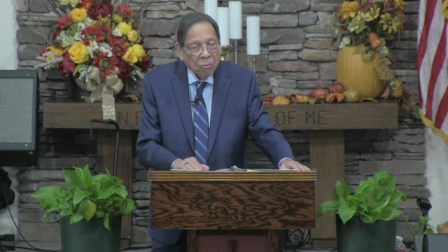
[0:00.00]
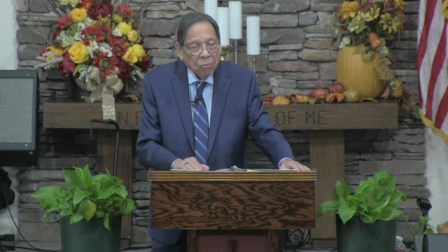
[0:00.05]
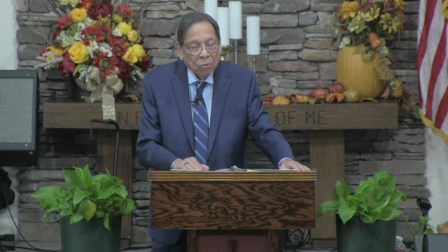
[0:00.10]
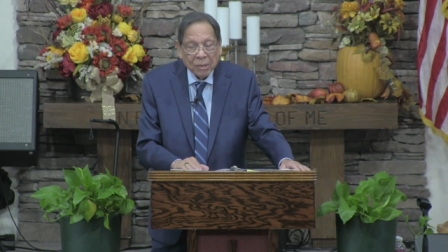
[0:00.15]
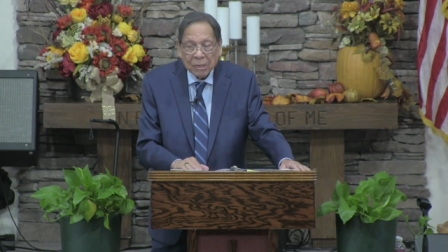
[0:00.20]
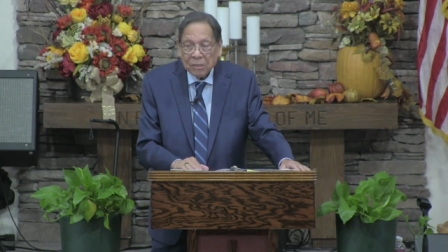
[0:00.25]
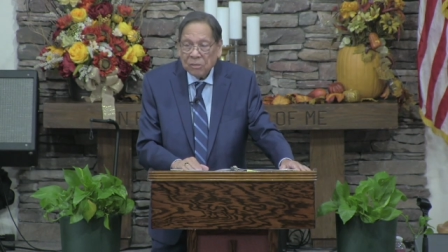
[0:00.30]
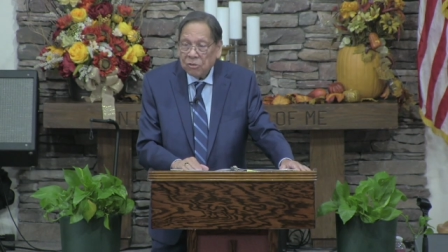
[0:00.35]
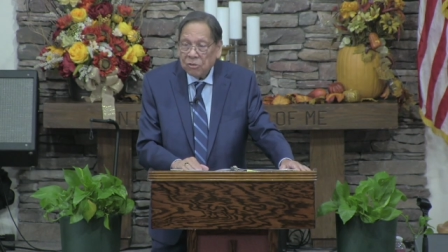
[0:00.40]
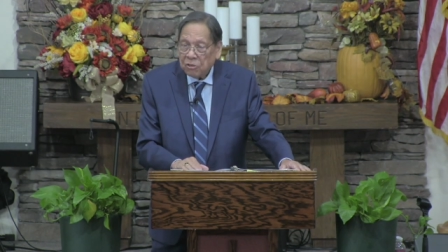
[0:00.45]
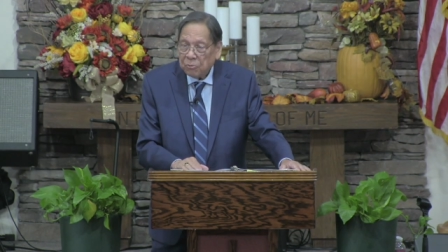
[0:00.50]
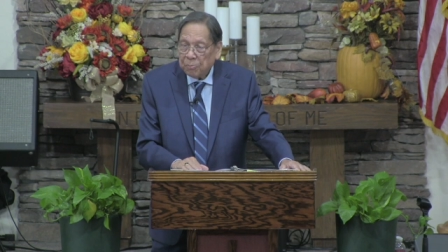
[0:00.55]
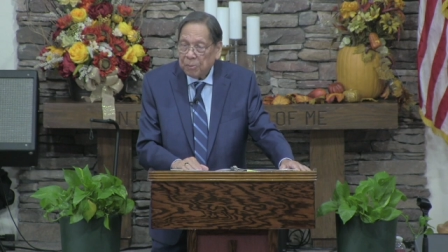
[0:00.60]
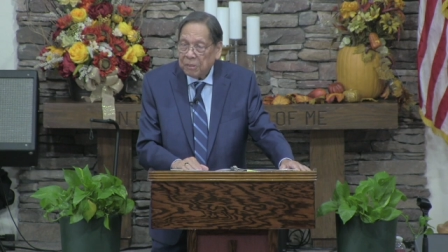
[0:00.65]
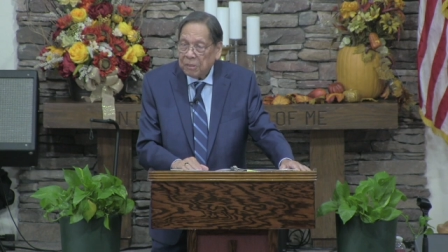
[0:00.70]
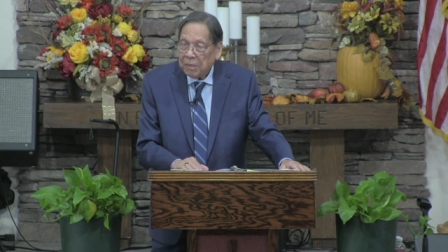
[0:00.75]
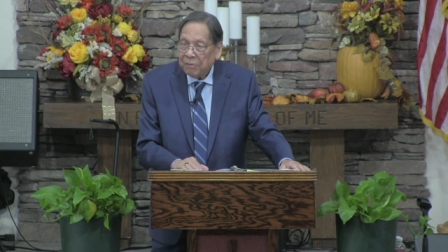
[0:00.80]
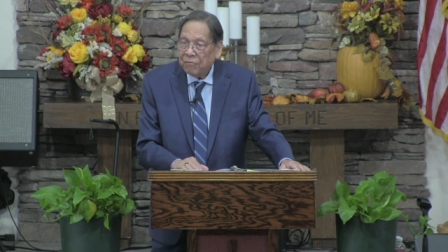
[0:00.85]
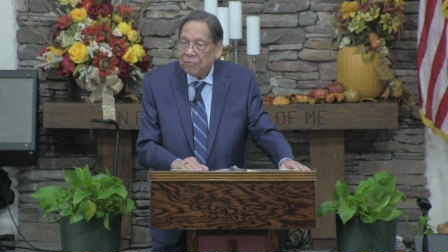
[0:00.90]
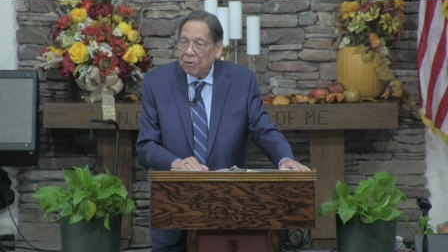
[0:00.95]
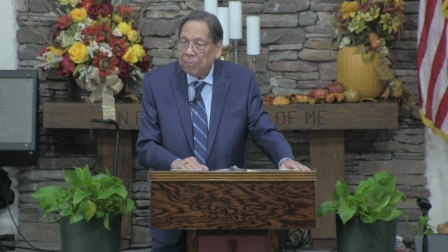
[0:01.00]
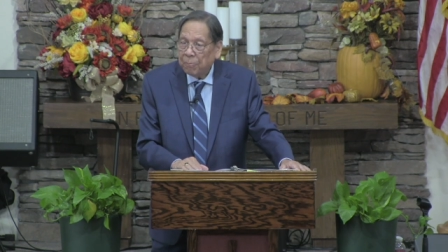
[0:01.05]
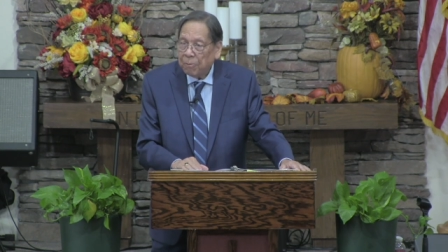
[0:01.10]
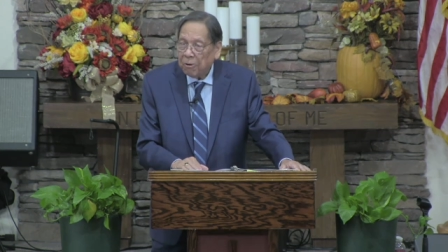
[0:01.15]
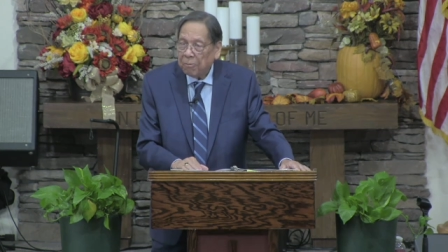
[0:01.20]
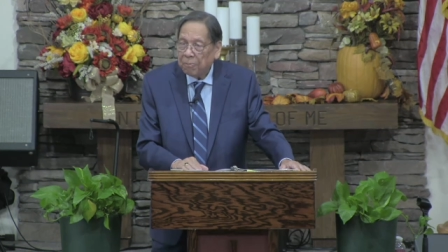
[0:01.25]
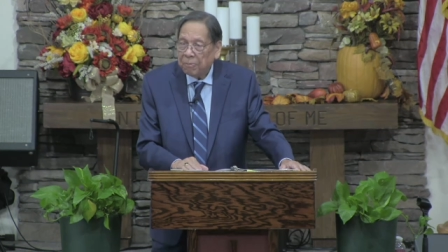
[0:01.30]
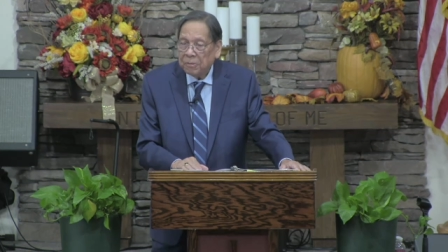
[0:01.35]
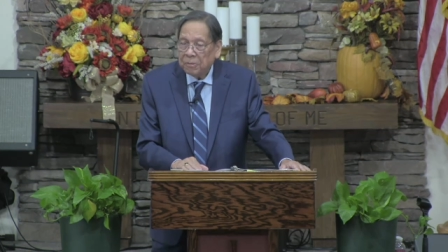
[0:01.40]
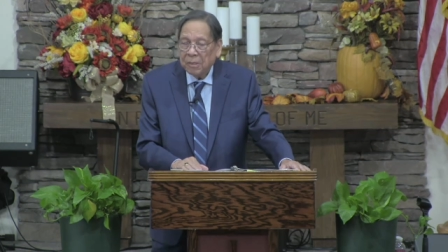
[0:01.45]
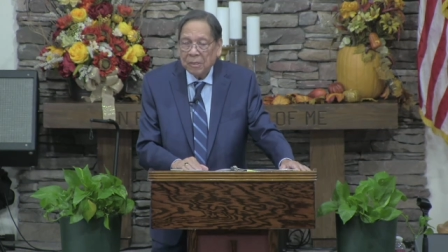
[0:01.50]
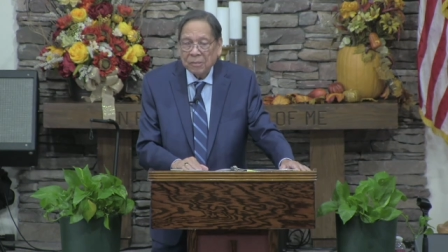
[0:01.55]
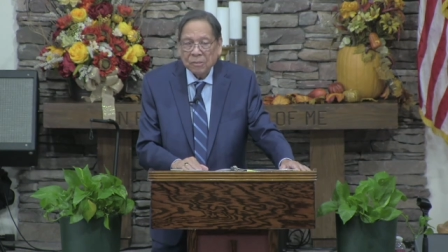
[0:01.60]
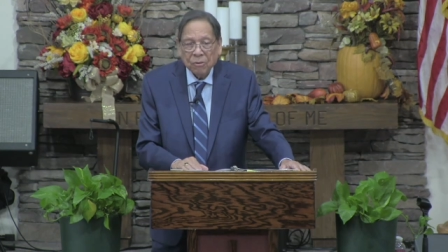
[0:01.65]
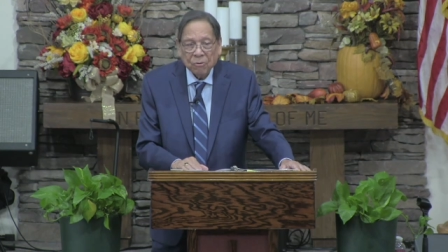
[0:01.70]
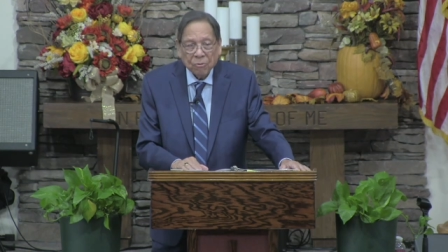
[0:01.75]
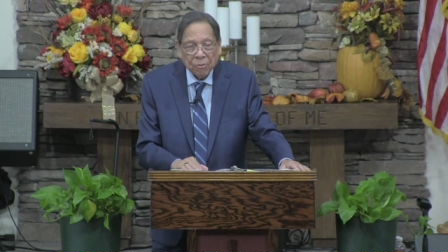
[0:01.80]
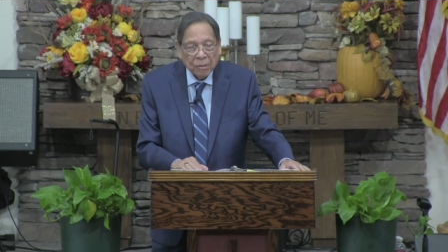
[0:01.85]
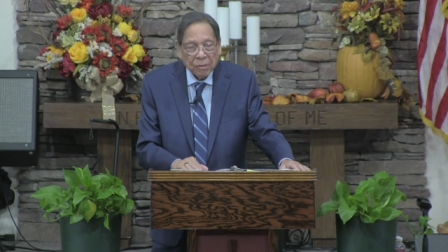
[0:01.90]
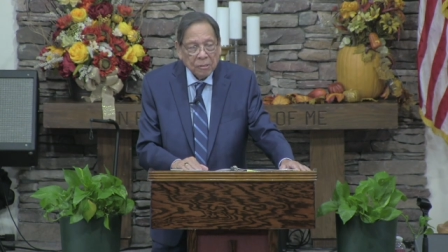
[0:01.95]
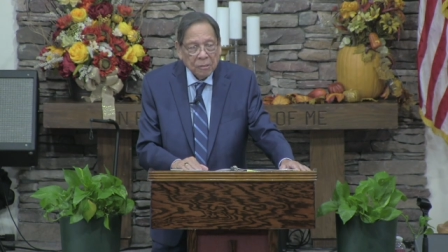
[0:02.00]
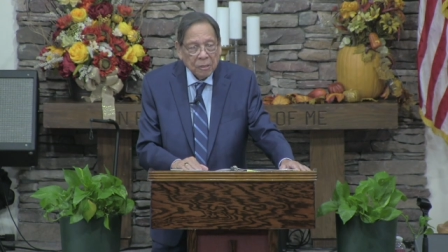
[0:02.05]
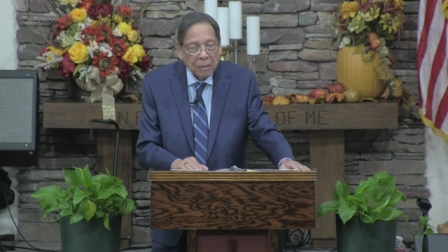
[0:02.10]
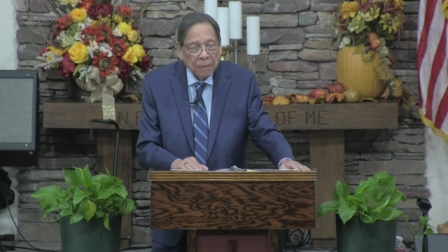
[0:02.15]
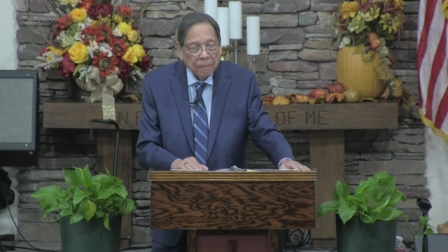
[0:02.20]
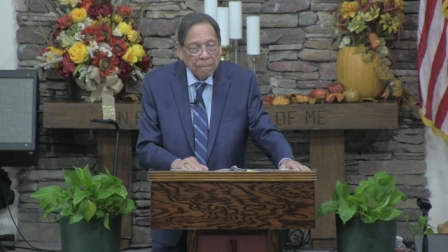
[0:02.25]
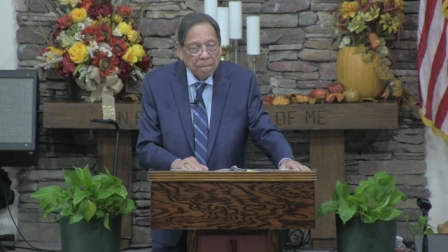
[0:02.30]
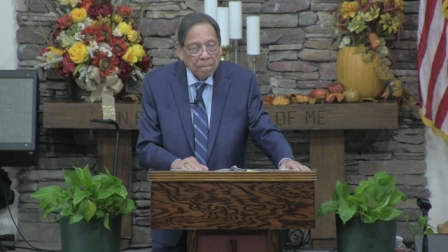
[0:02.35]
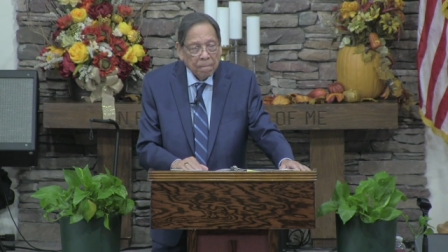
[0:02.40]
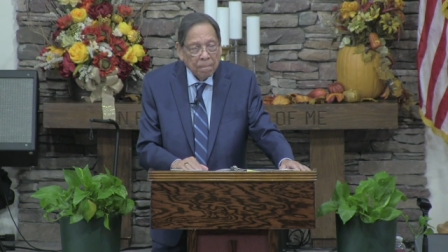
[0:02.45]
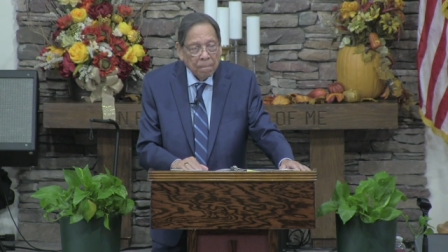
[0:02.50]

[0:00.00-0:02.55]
What is your specific purpose as a Christian?